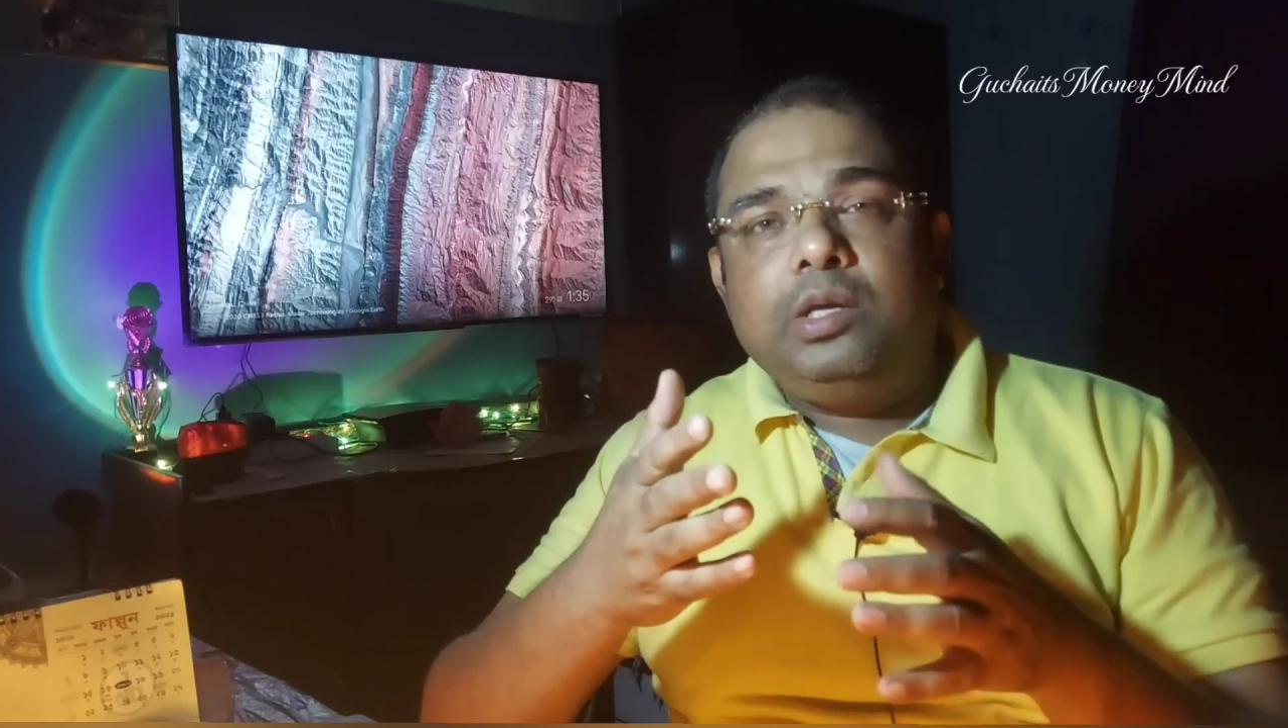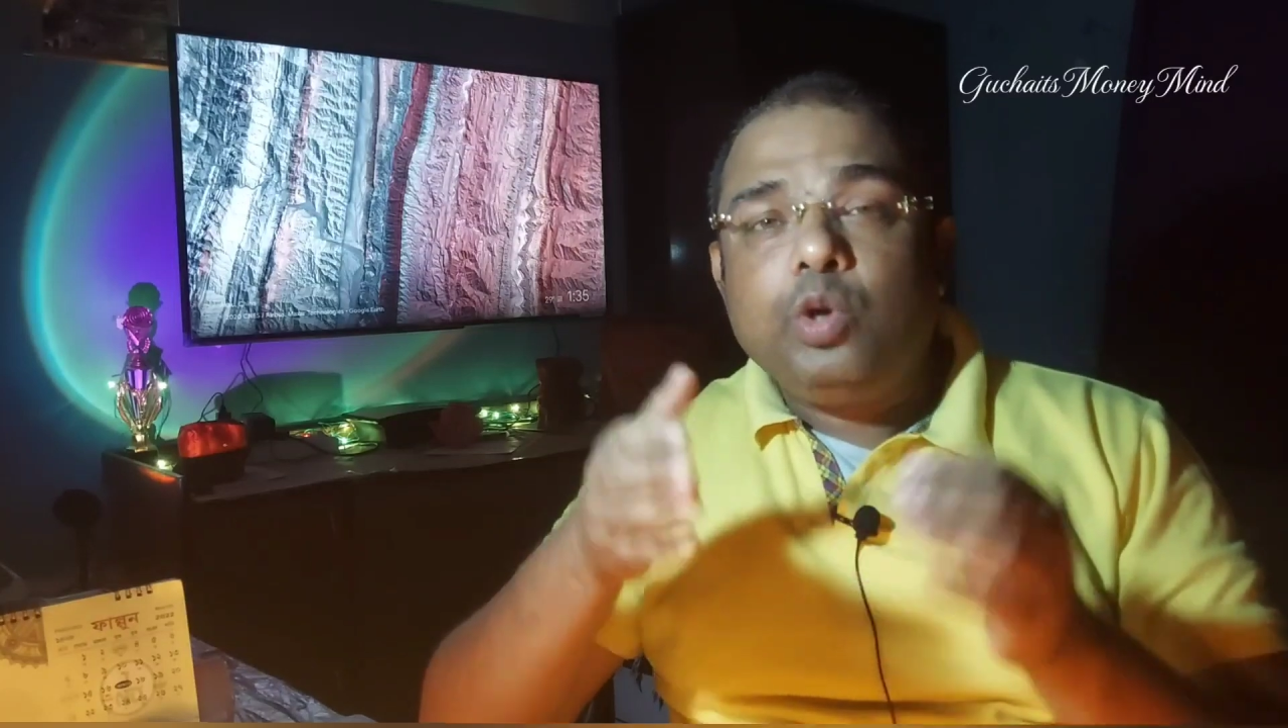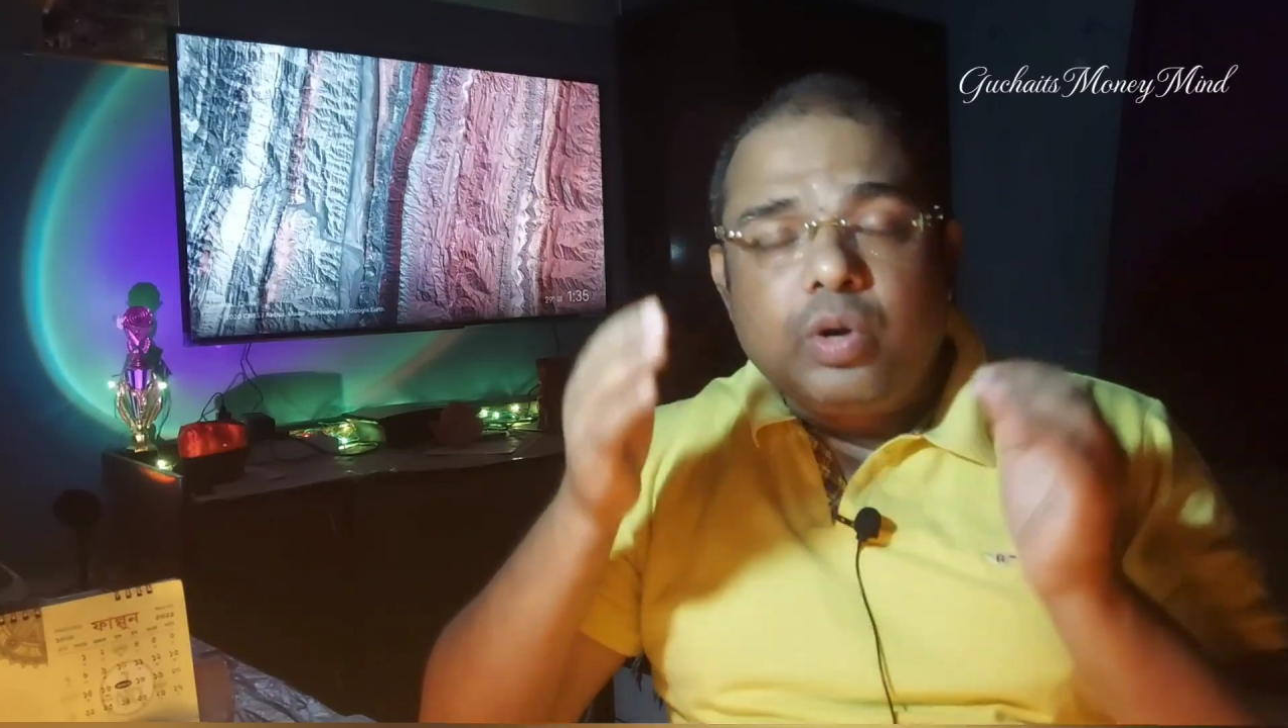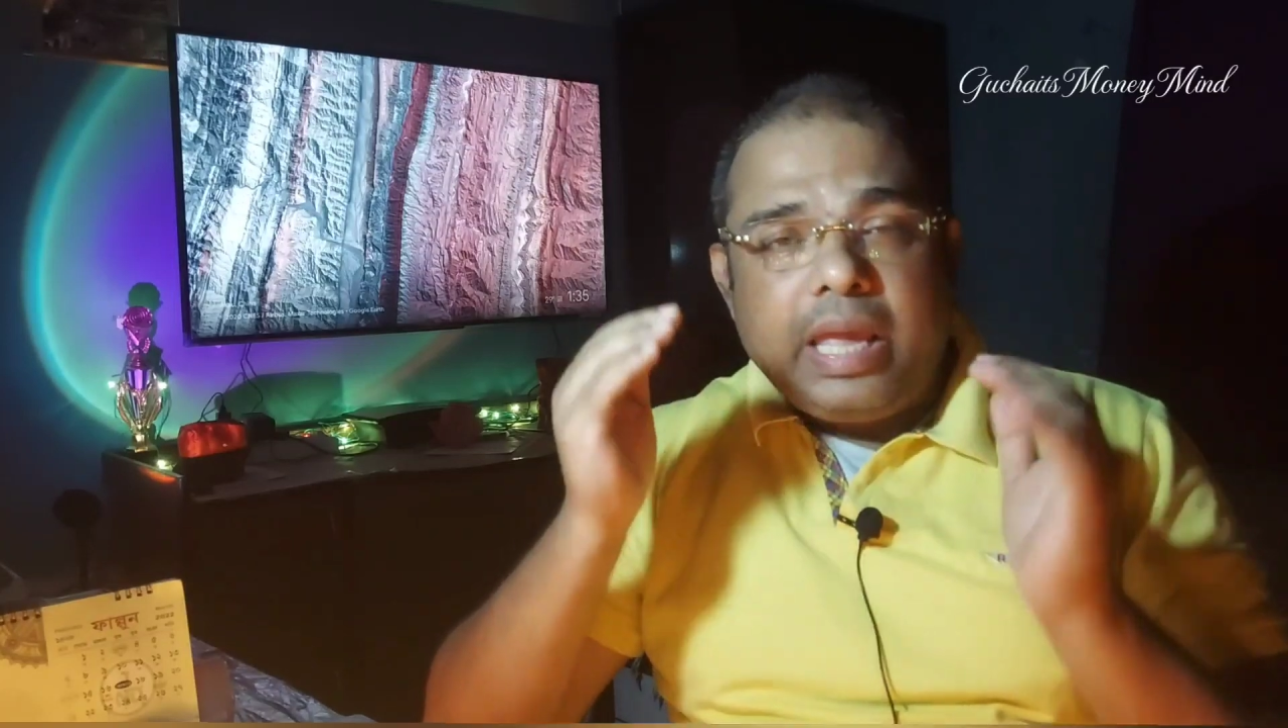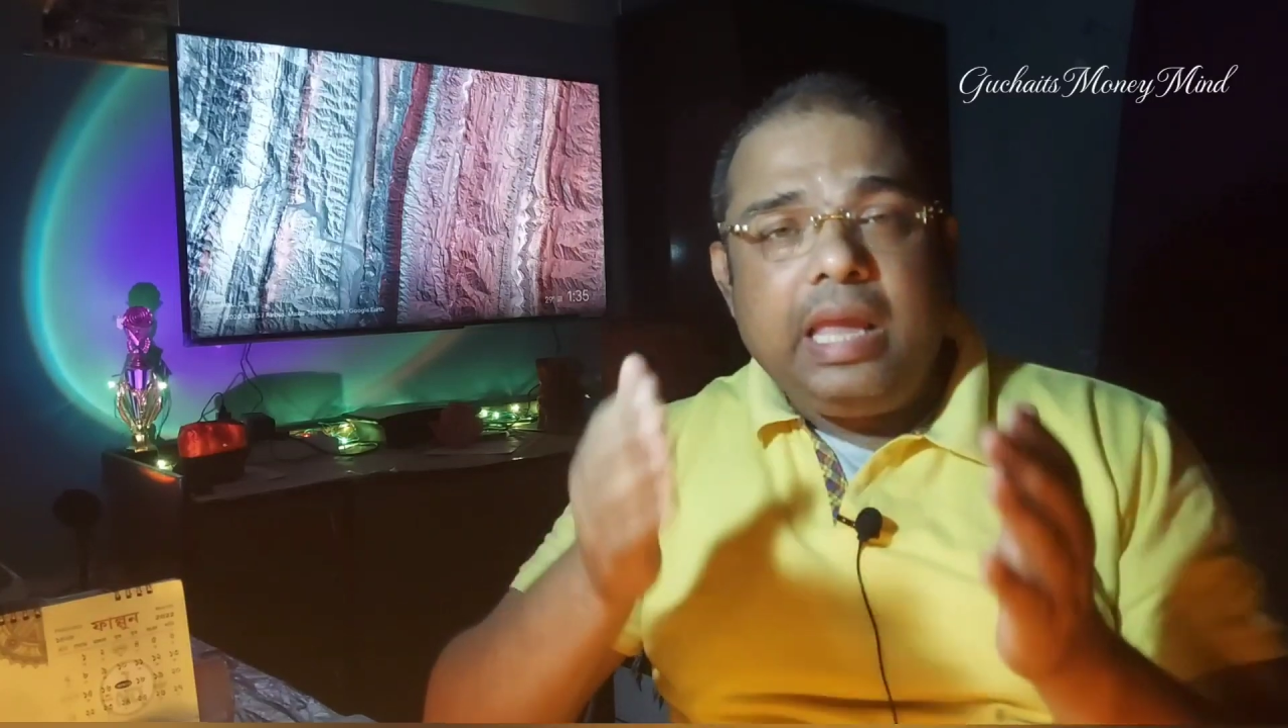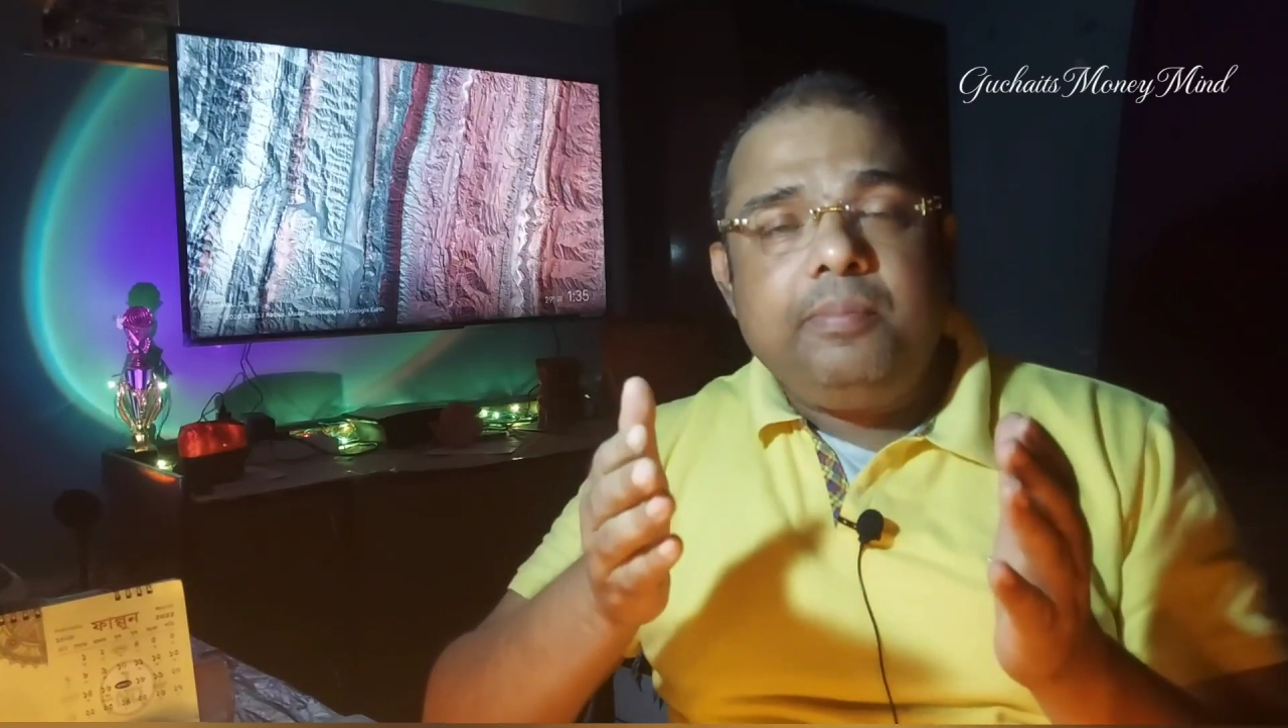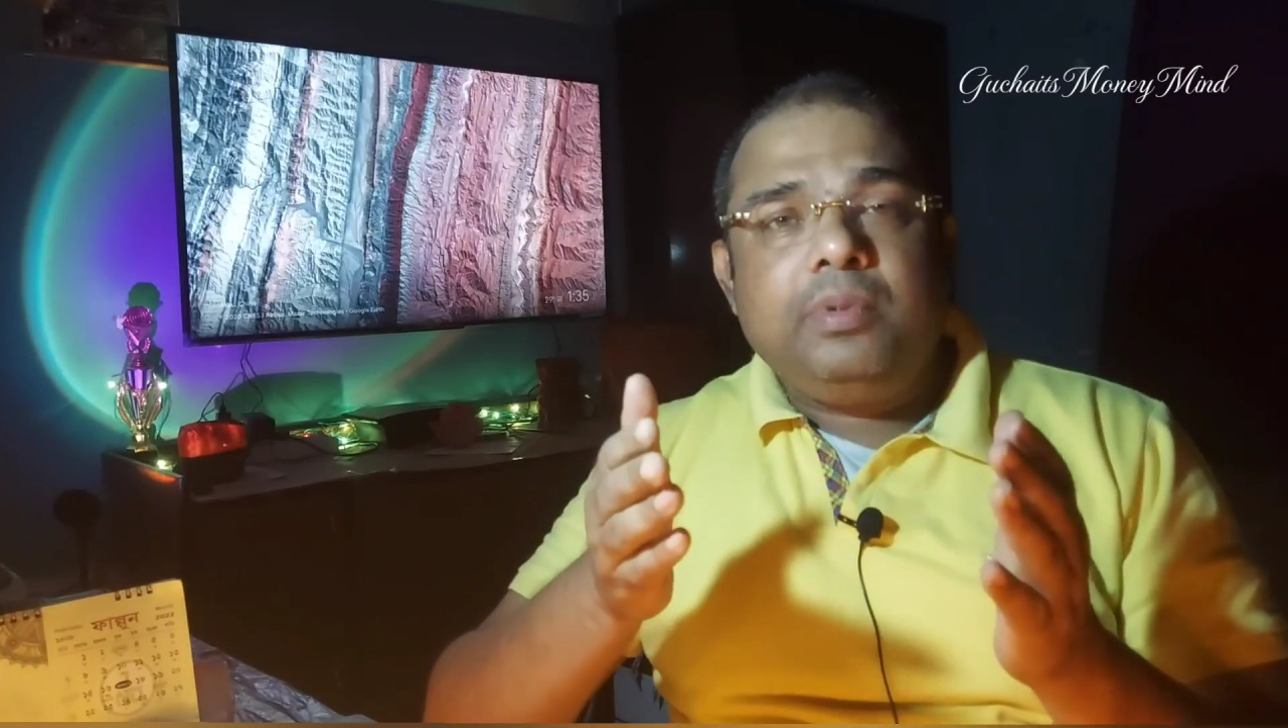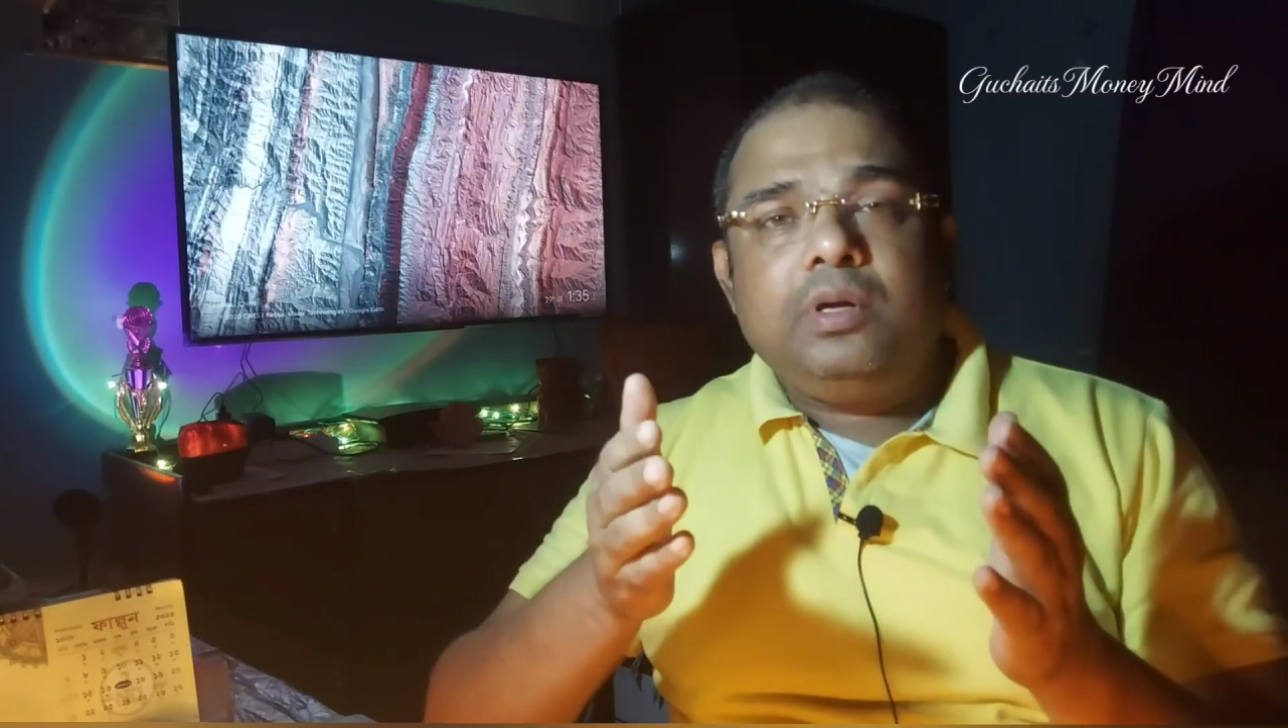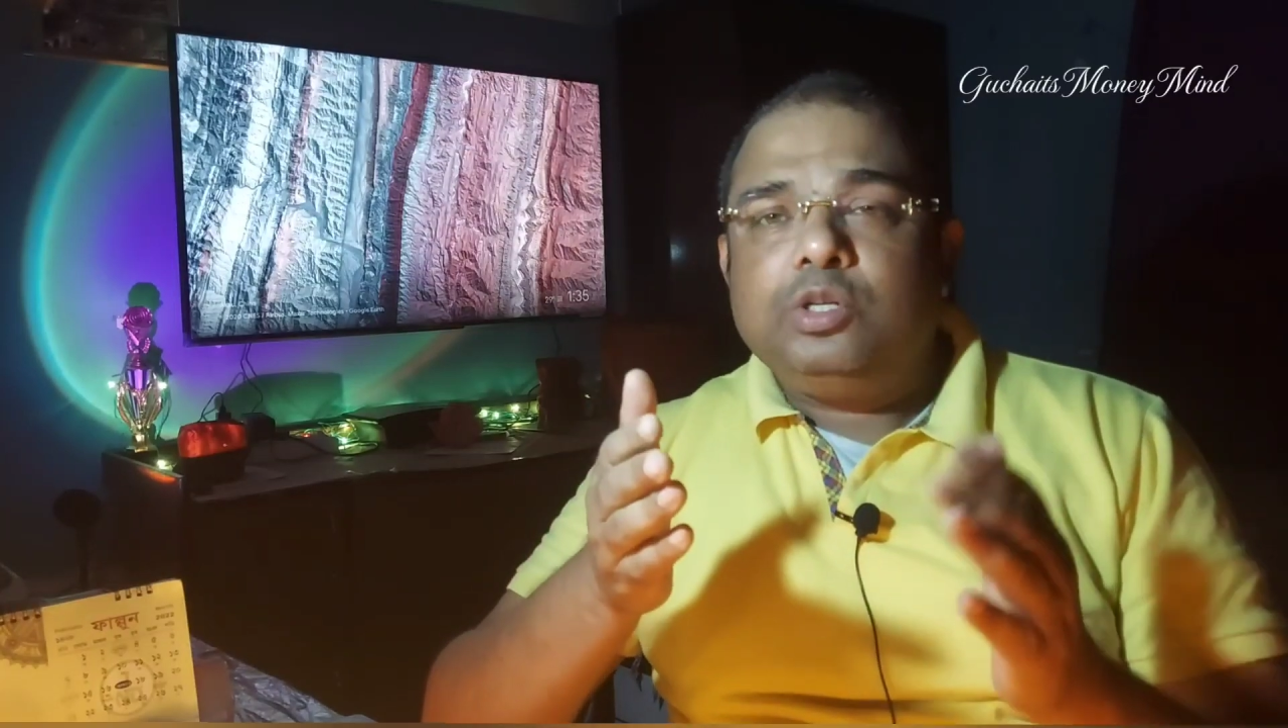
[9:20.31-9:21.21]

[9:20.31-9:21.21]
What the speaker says: your aim